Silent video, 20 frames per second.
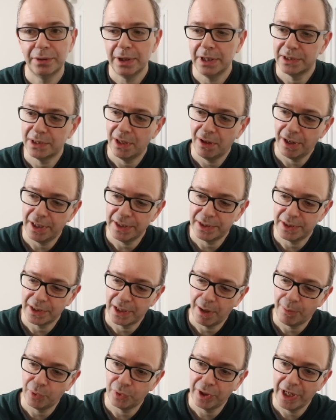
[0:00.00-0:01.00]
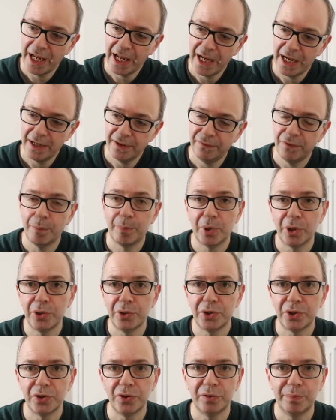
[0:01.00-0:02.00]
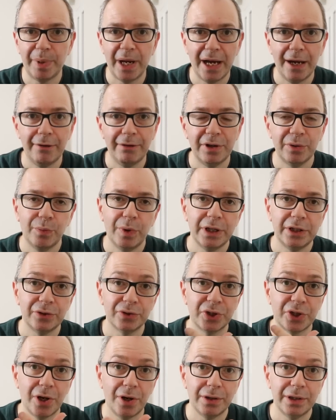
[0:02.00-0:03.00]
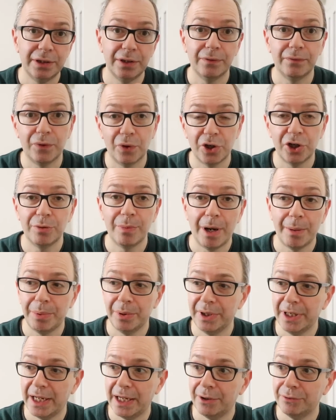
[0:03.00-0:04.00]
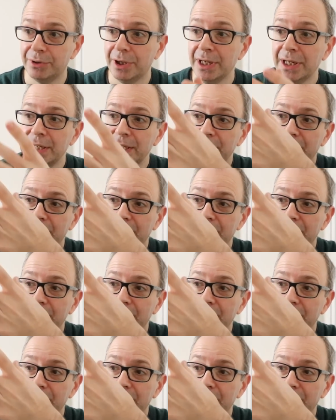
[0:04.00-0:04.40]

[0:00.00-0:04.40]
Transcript: There's lights that come on here for Bluetooth pairing and when you're turning the volume up and down.